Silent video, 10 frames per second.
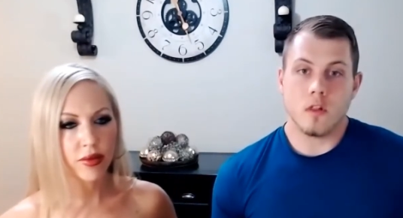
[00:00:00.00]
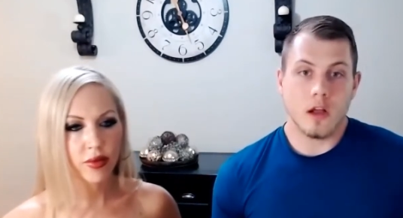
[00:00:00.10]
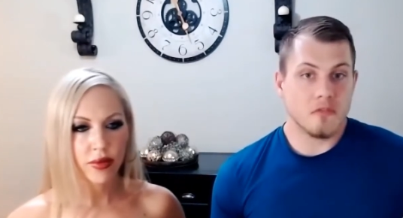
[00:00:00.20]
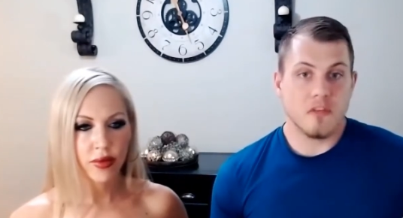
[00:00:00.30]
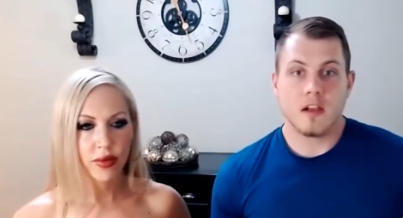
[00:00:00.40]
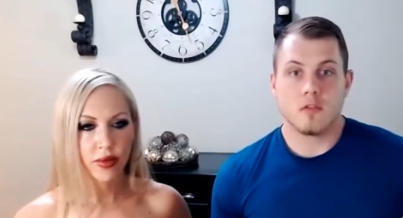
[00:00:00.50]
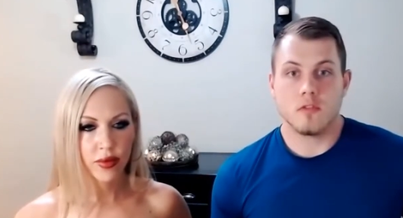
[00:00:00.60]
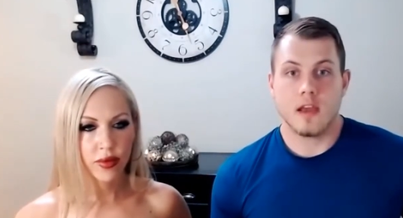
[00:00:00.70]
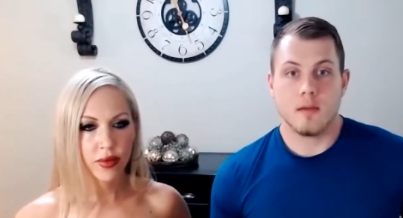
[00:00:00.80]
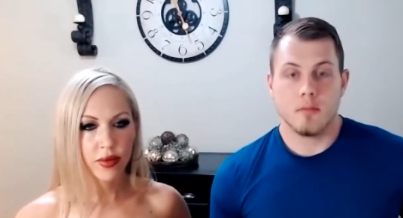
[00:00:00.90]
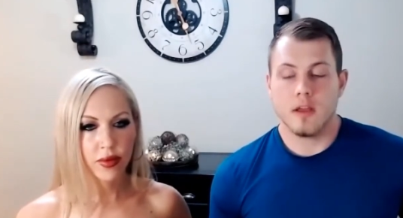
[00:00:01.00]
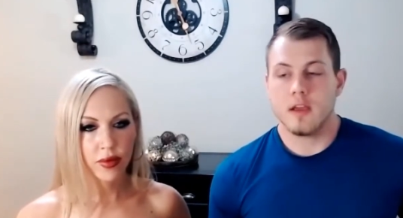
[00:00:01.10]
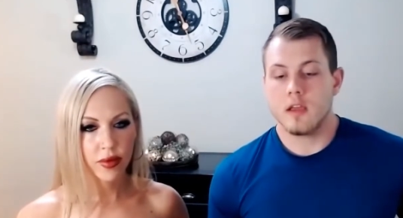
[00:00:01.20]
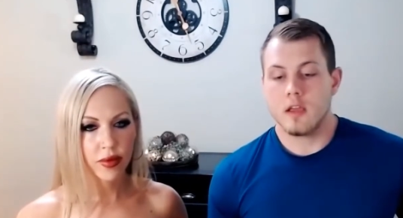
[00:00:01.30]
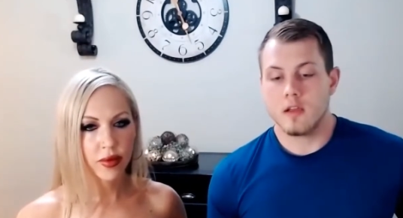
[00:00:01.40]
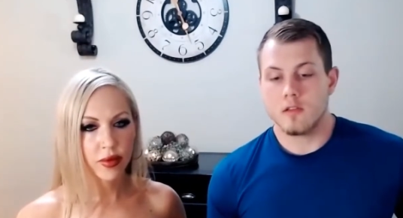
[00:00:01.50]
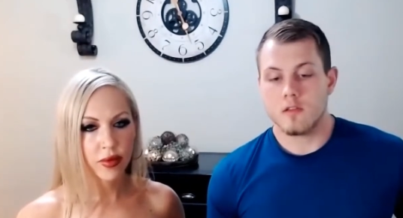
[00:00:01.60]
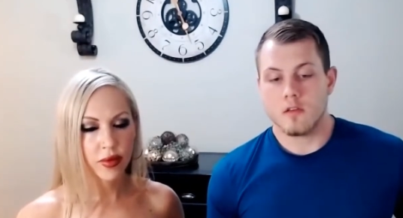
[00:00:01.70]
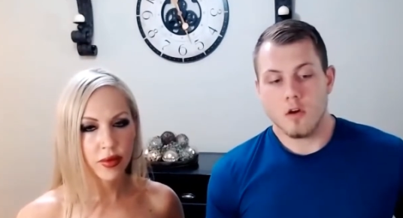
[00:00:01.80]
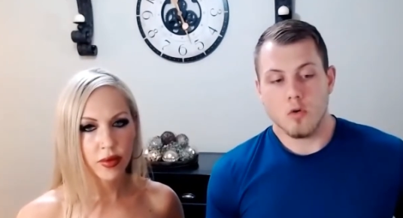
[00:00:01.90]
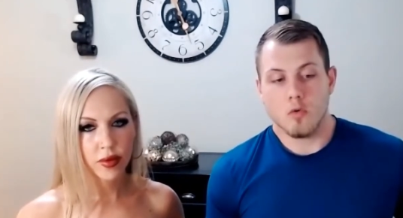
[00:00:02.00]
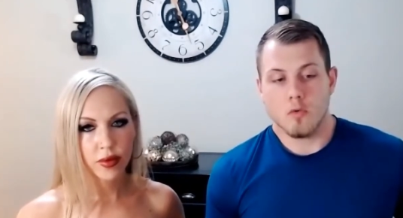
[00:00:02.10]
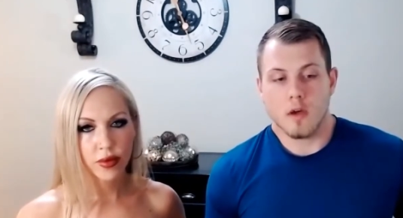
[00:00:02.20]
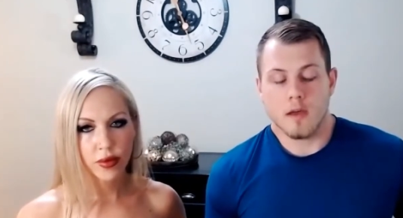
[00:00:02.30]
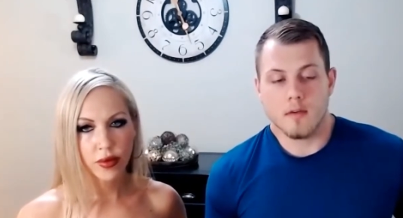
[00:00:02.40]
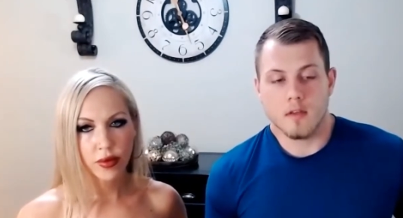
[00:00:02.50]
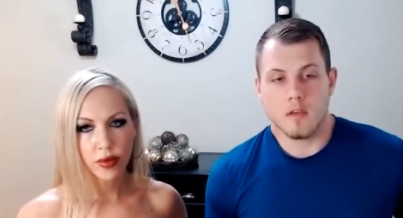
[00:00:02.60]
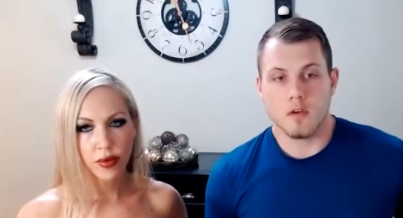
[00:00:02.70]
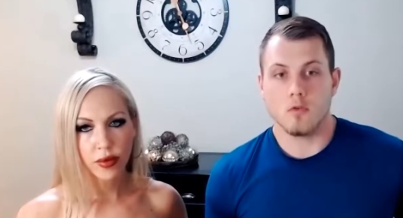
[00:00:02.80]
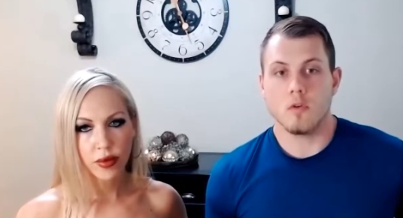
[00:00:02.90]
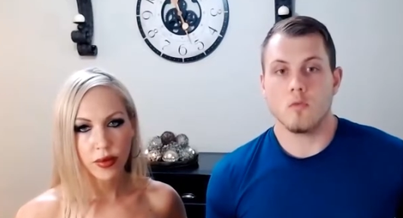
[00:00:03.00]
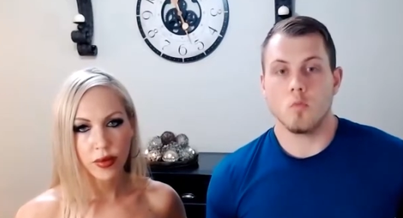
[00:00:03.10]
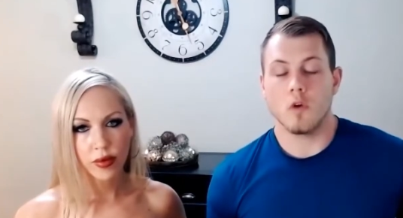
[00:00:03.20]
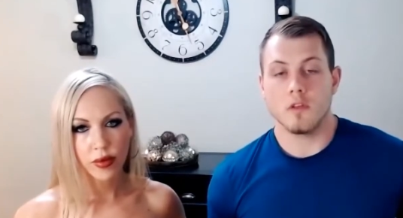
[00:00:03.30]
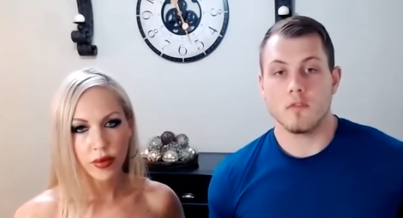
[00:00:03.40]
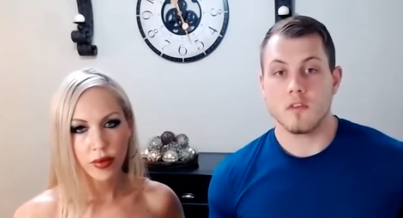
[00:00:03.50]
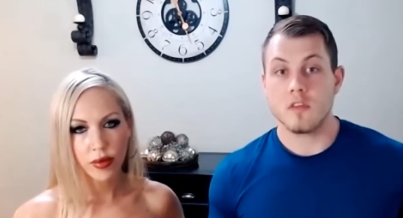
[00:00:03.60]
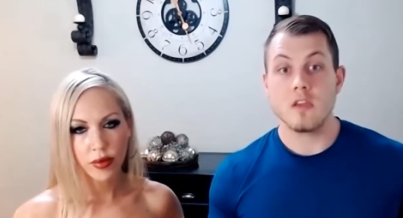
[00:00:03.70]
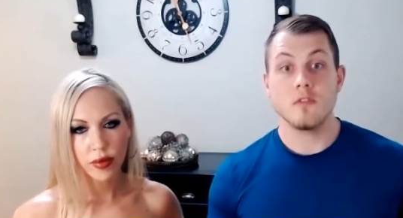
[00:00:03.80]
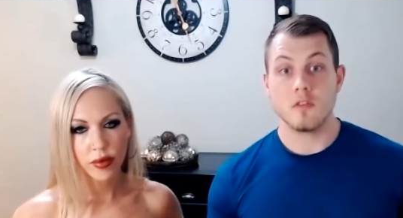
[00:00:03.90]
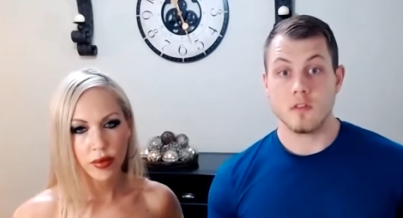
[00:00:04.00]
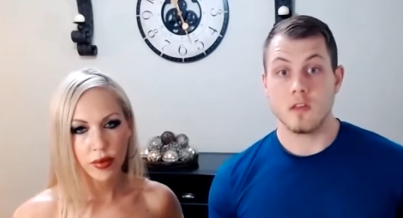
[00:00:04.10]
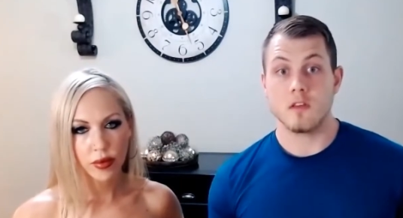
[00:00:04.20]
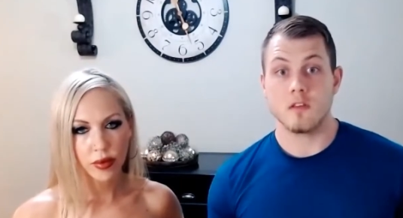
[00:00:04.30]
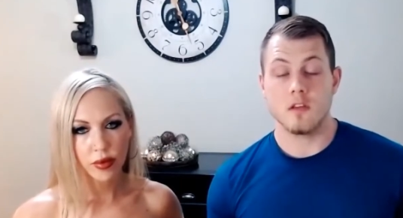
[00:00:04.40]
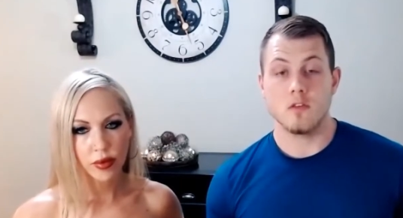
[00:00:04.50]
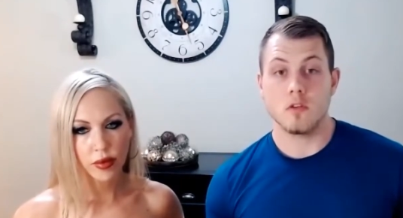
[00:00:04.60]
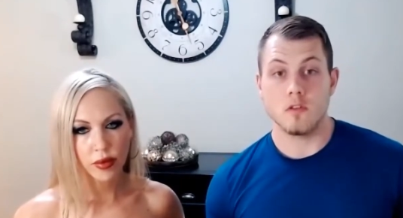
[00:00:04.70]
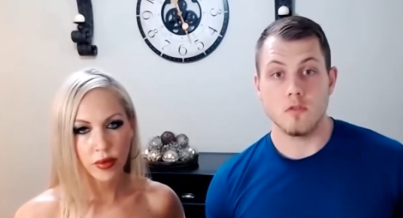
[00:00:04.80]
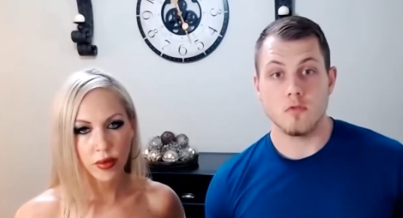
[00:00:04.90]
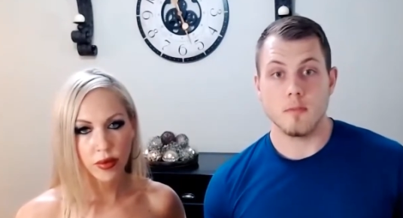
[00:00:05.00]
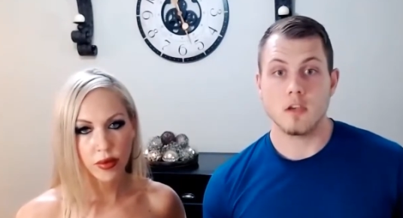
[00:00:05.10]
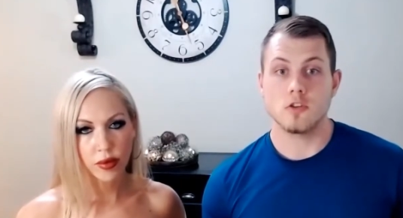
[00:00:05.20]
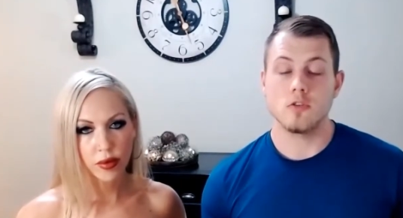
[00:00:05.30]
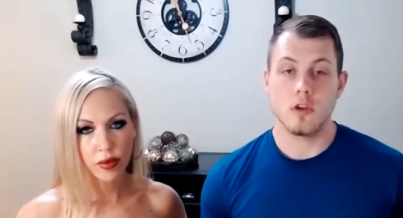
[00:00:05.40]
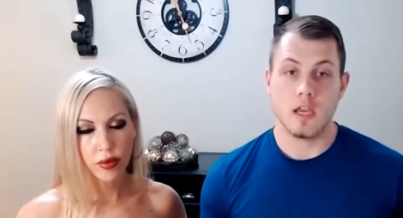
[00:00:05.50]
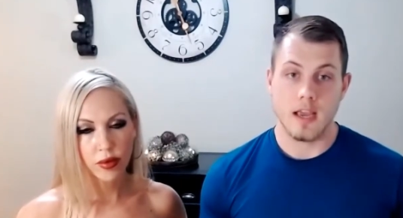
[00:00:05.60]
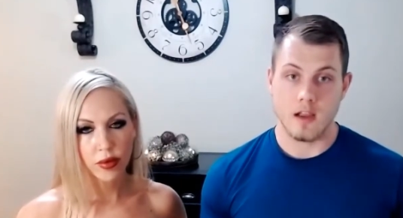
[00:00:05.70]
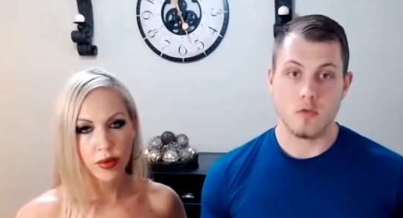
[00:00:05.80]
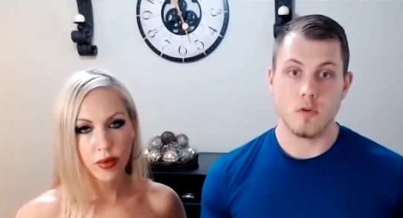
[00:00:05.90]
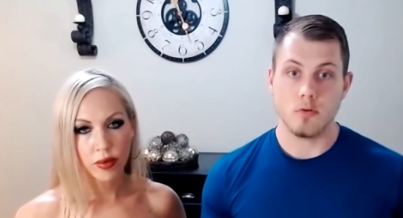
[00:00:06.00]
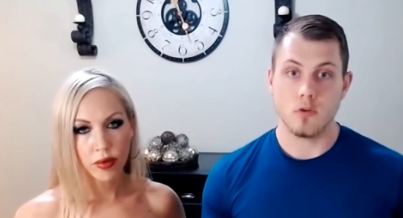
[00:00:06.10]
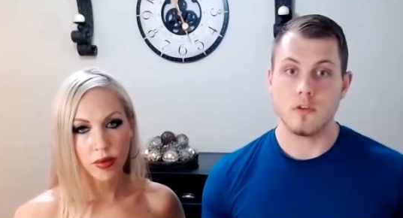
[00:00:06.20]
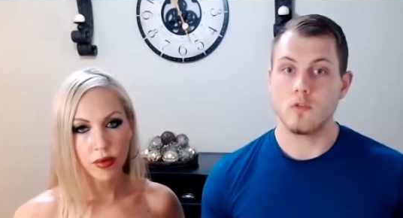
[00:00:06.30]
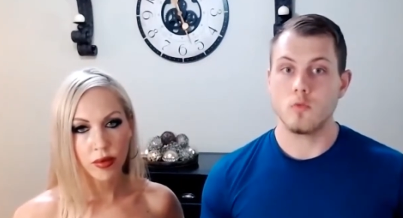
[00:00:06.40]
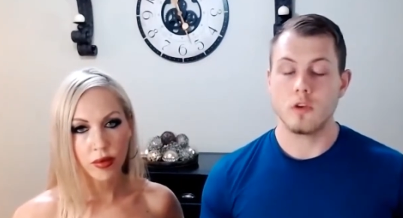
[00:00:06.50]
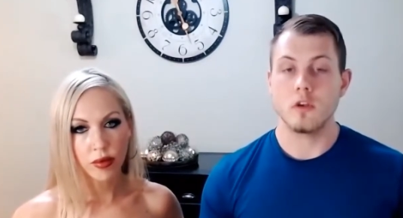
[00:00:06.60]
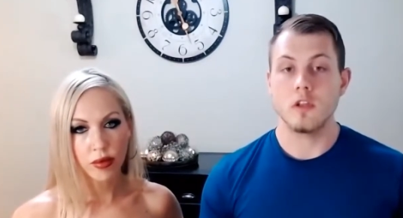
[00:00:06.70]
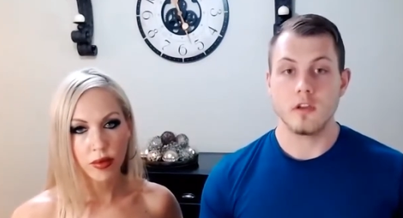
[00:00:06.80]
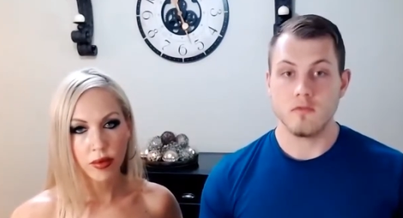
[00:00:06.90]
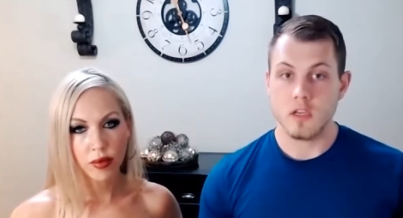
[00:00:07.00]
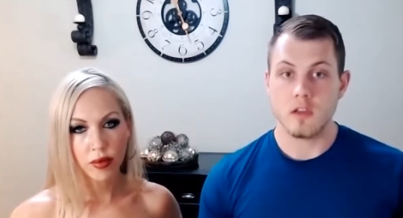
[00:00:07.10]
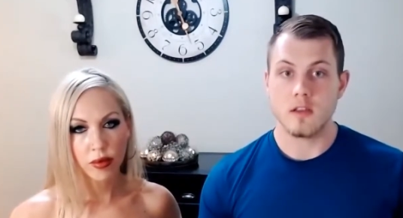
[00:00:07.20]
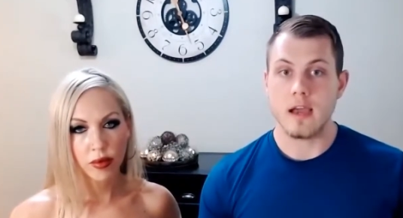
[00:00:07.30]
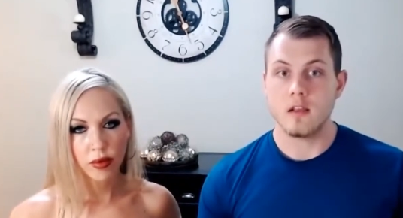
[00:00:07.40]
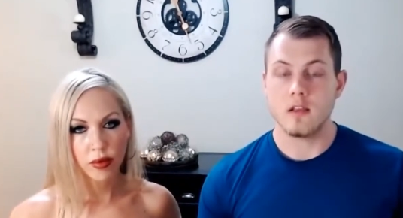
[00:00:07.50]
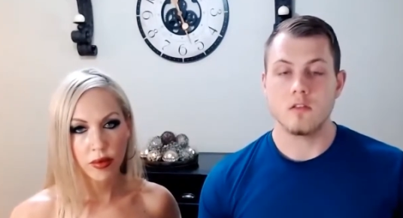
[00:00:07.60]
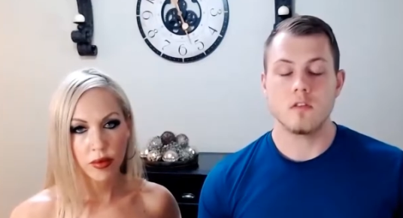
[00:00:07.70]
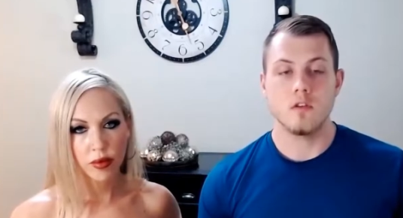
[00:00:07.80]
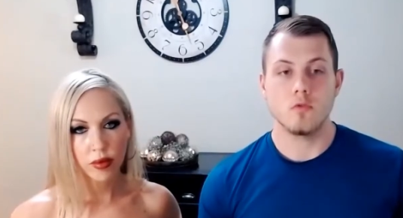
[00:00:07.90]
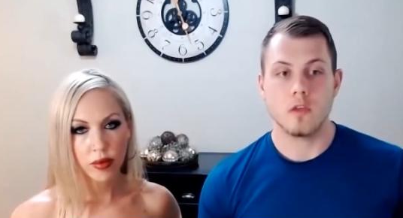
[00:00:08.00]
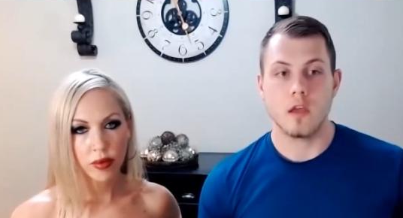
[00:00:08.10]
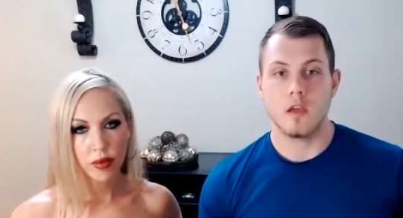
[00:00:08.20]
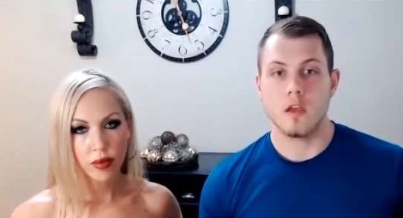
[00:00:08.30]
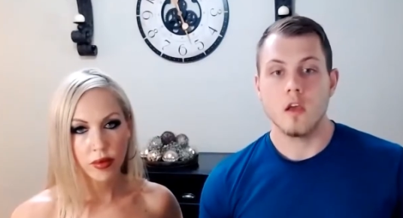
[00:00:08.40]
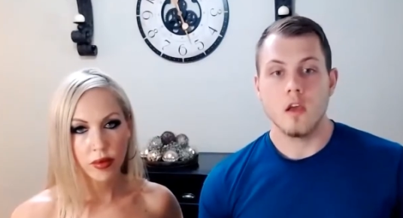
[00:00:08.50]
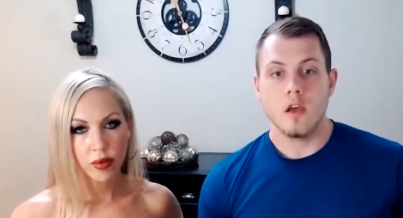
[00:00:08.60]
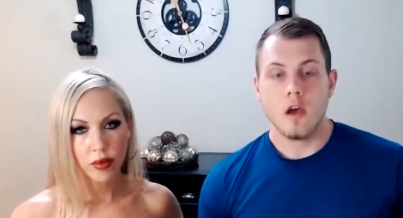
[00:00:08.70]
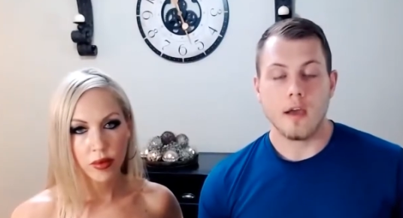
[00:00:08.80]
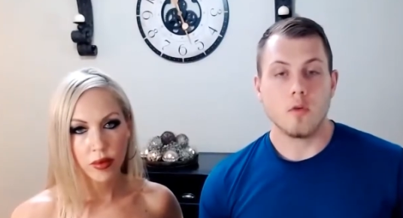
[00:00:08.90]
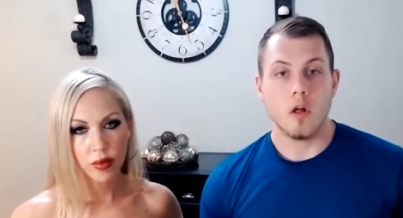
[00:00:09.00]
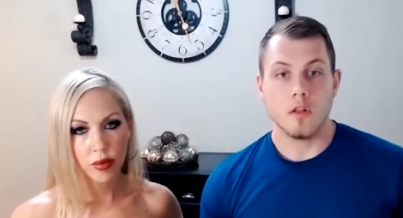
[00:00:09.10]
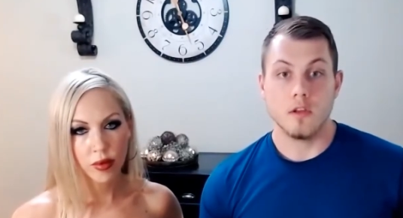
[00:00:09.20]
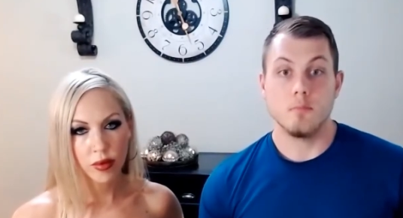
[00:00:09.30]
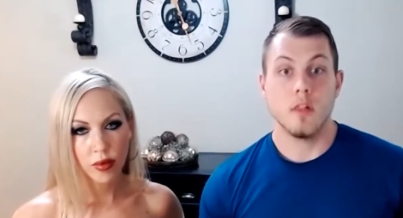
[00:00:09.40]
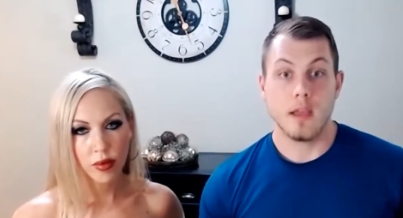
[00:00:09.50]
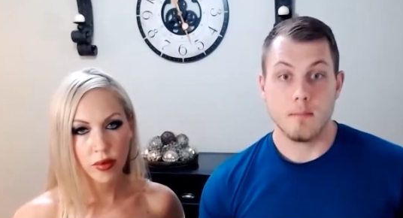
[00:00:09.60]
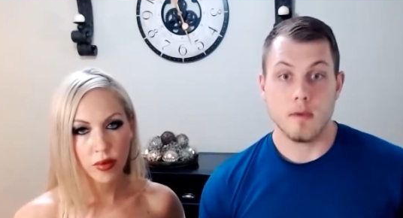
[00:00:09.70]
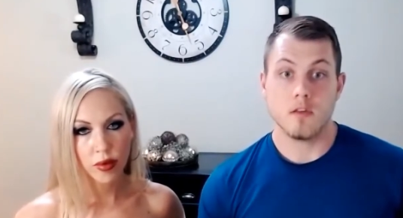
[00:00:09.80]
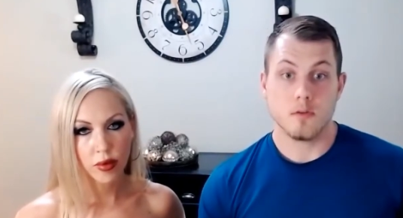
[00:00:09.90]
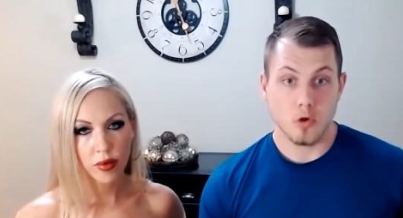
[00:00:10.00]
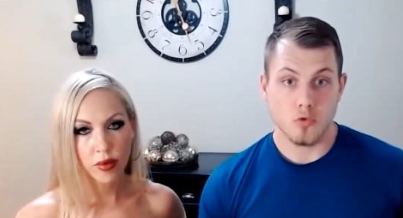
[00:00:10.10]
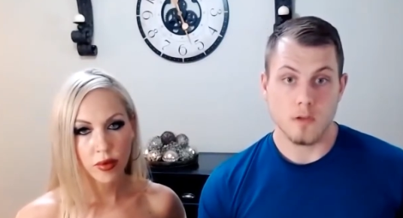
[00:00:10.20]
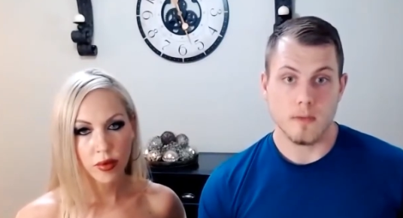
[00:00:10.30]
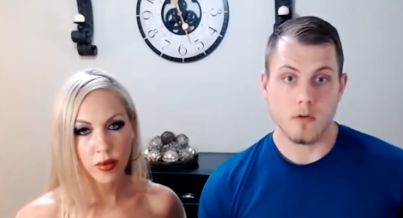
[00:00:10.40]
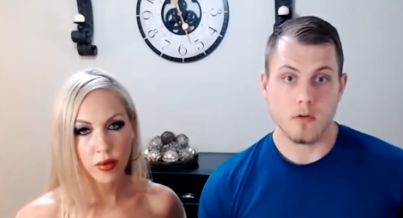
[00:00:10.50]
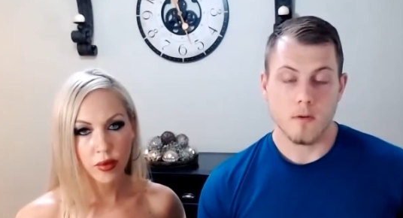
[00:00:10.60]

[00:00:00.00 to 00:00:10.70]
Speaker 1: of factors at play, and so one of the safest things that you can do to make sure you're getting adequate protein when you're eating a vegan diet is to use a high-quality plant-based protein powder.